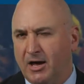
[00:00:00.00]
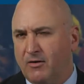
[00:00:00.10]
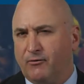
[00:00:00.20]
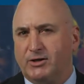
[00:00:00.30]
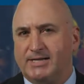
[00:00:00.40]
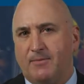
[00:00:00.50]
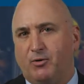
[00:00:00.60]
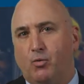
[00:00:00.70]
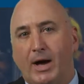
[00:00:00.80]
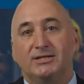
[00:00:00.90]
For
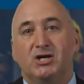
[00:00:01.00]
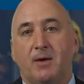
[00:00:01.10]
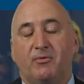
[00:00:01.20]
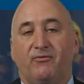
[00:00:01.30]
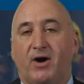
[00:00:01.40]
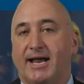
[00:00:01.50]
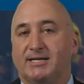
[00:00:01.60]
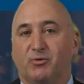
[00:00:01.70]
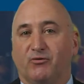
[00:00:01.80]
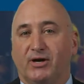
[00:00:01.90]
example, one type of
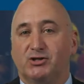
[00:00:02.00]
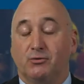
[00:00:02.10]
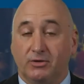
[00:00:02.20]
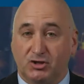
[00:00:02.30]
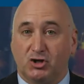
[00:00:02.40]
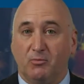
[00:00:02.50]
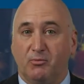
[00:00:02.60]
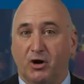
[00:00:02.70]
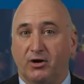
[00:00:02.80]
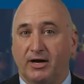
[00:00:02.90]
finance professional, the
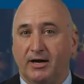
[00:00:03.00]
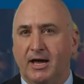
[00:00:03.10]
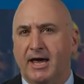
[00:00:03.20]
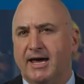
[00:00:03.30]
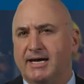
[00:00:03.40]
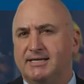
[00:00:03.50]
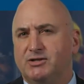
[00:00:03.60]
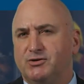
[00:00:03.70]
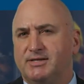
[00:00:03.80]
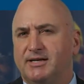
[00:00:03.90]
stockbroker, is
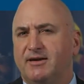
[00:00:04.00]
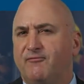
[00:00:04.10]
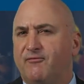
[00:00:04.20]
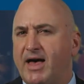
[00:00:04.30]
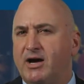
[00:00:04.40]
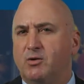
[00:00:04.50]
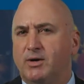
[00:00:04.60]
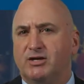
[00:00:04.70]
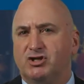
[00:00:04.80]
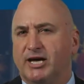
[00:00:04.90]
interested in
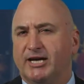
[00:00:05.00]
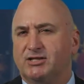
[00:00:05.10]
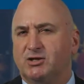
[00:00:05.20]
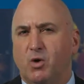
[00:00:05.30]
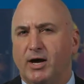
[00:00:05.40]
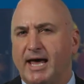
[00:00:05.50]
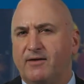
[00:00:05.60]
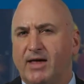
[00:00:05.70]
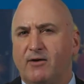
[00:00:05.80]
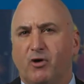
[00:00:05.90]
valuing the shares to work out
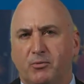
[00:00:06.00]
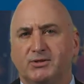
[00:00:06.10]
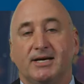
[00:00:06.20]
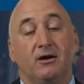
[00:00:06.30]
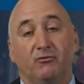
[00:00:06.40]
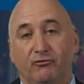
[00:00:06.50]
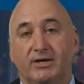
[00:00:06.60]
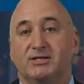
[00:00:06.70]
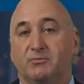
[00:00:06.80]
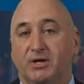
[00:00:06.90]
if they represent a
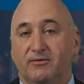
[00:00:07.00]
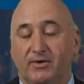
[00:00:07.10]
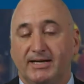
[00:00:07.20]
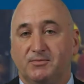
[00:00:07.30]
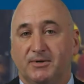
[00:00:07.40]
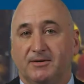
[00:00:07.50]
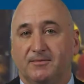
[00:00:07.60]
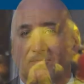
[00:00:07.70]
reasonable investment.